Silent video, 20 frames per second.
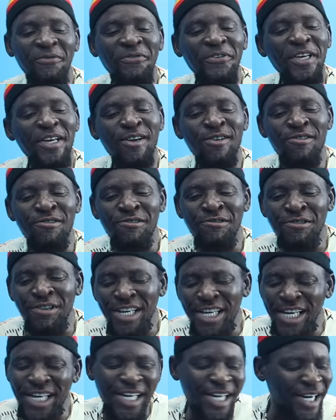feel
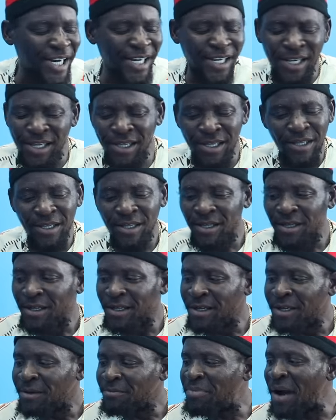real
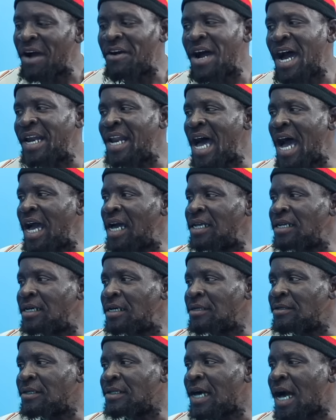paranoid.
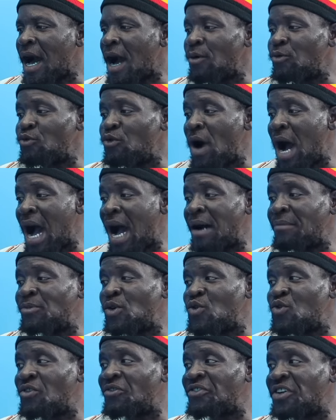I want
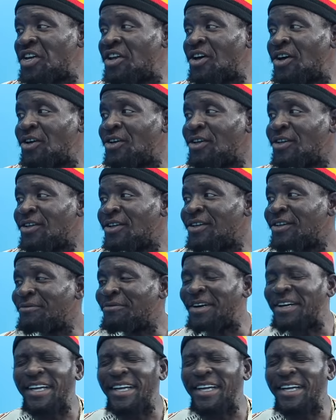more than you